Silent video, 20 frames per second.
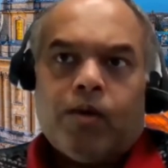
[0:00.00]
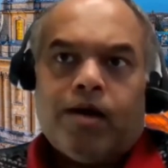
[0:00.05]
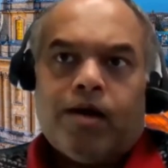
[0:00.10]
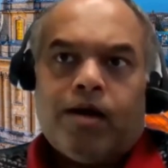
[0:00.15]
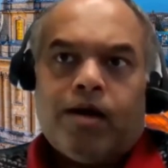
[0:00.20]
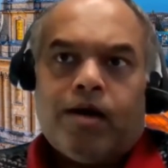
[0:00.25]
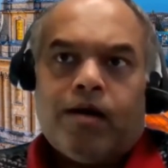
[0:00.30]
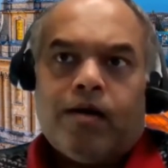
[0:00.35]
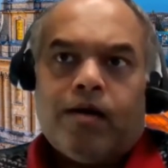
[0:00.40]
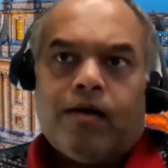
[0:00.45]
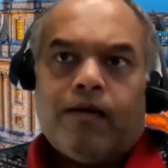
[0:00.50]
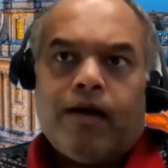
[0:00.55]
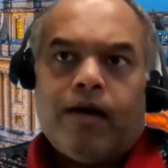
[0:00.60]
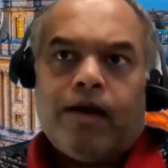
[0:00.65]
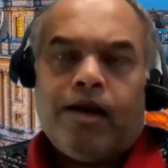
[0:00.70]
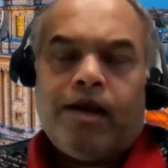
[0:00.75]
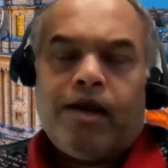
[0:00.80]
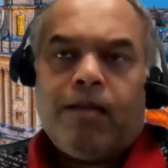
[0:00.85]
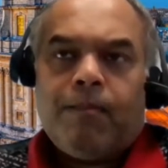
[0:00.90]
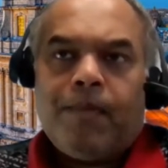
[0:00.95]

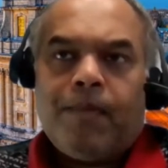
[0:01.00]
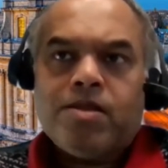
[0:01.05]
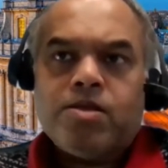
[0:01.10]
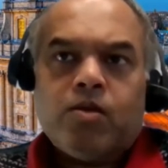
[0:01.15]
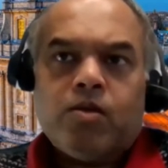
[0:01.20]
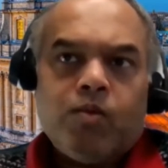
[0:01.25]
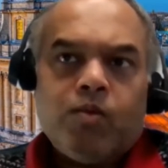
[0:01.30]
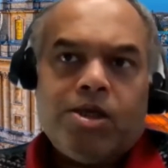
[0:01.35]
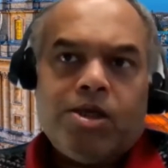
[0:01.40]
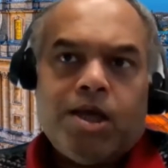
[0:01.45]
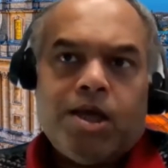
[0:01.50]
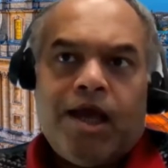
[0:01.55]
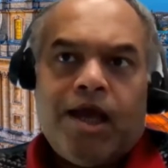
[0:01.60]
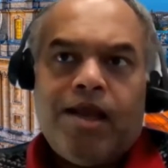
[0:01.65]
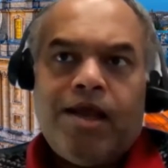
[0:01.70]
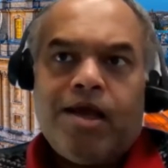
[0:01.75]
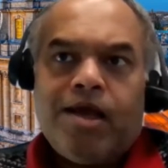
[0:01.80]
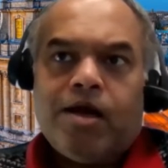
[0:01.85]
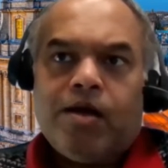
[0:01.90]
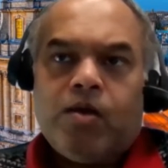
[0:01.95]
And it depends on which
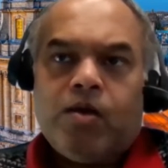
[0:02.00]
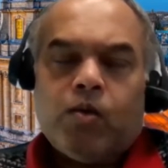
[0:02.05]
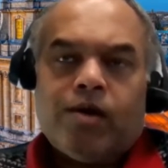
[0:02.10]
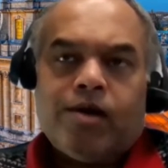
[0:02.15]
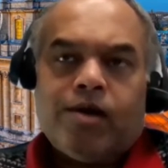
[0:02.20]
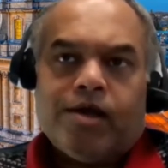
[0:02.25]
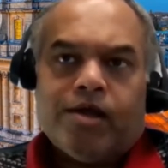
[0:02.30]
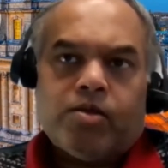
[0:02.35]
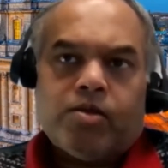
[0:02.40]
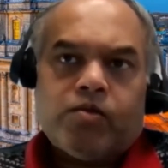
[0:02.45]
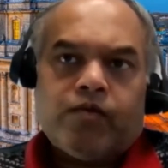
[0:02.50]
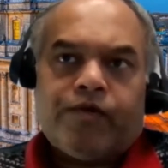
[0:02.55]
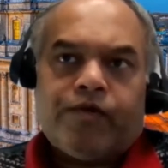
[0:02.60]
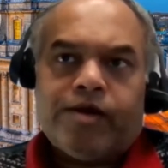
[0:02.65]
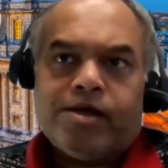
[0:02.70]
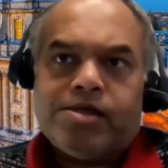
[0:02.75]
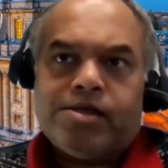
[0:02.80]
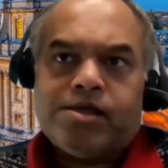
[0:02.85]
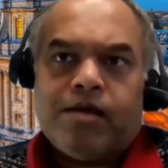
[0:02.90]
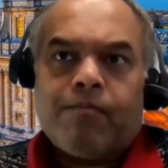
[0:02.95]
area you are in. So for
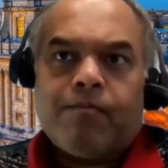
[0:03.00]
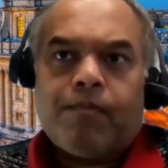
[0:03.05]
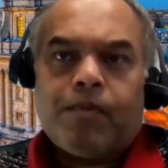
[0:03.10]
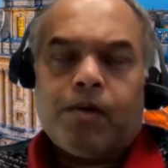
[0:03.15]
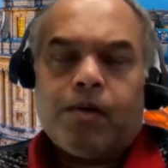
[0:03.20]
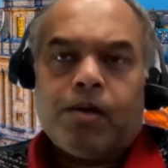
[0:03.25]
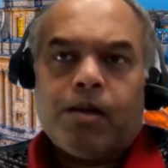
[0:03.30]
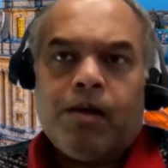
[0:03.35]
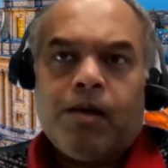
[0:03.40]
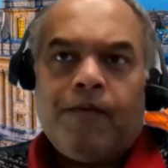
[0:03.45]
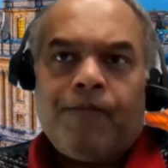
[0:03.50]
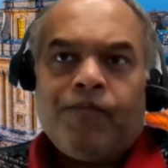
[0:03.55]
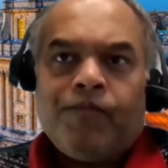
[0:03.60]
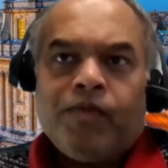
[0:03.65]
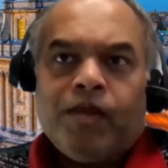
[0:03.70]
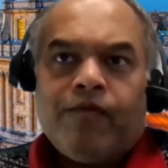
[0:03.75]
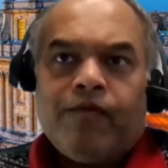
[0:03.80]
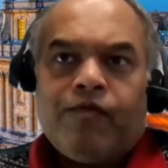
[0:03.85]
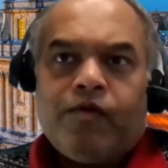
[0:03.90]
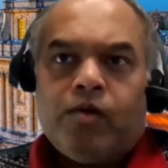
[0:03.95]
example,
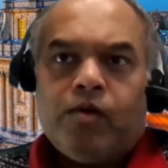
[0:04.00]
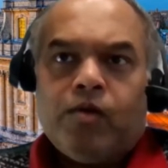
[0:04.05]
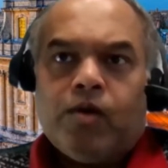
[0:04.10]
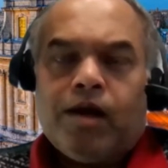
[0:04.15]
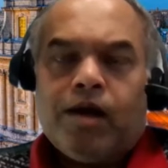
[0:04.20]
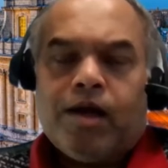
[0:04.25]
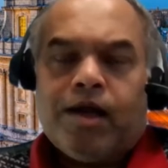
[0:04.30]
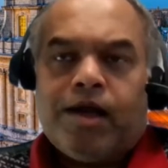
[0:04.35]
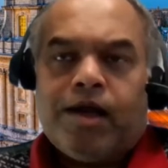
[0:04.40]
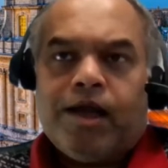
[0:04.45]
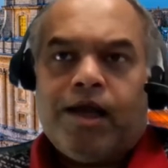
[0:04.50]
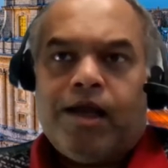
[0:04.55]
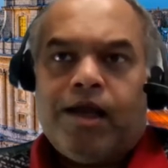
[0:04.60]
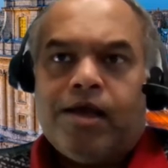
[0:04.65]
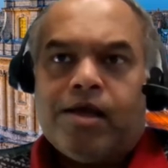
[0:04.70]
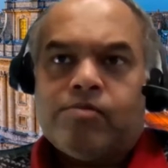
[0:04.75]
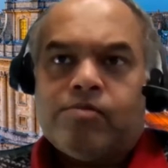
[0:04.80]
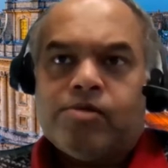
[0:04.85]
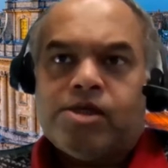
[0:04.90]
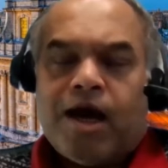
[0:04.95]
if you look at
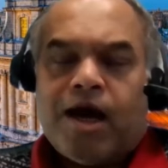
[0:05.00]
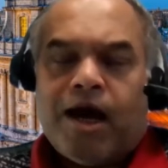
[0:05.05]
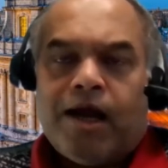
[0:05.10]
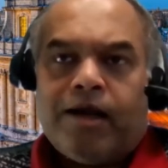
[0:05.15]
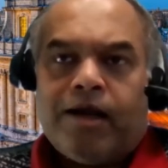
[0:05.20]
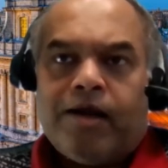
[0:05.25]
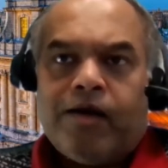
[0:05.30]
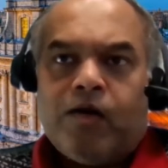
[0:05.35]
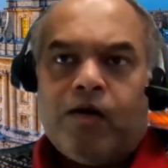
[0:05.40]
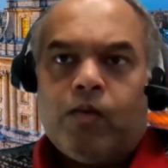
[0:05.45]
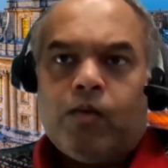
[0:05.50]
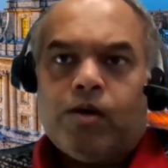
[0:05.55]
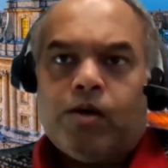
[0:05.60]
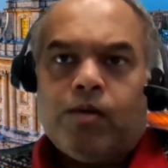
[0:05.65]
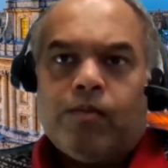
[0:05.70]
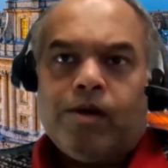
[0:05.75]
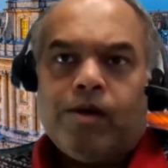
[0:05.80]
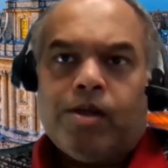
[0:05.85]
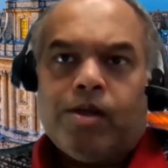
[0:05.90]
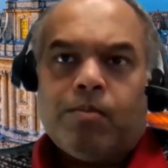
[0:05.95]
areas which I tend to
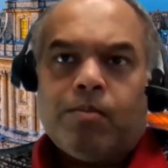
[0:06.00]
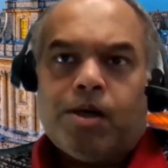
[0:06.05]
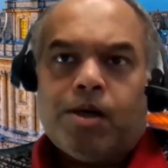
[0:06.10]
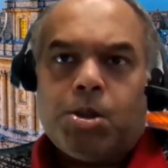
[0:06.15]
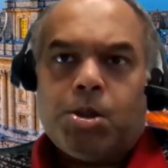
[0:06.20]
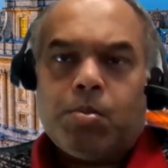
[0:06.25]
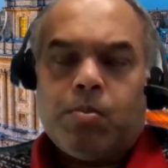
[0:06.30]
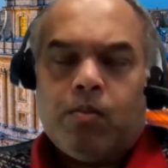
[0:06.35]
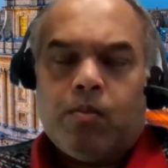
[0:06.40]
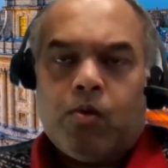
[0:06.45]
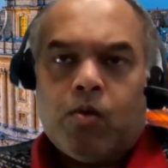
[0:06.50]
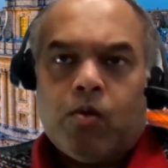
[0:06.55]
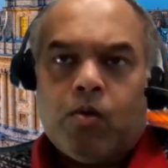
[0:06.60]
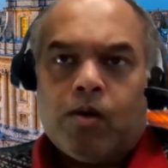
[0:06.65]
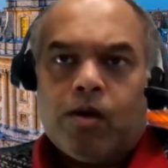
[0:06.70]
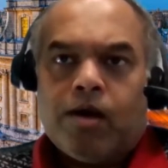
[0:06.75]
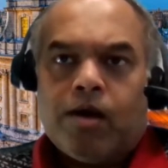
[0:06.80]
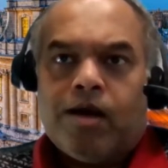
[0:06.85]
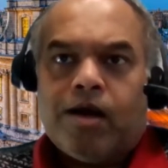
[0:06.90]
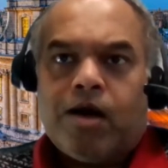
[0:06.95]
work with much
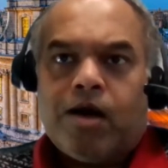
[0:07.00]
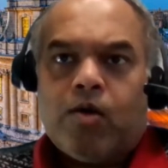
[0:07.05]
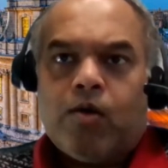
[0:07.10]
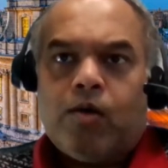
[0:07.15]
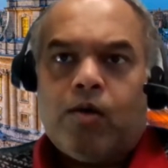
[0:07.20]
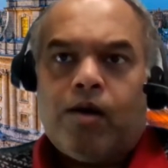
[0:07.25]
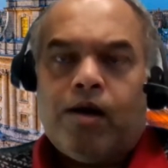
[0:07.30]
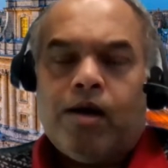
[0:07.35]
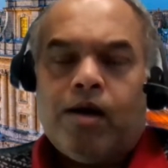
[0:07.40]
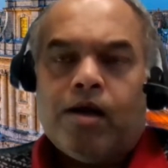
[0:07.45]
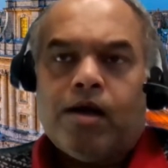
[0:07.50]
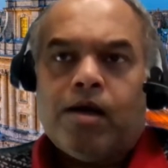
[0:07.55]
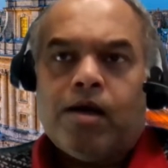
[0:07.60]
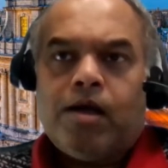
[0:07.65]
more around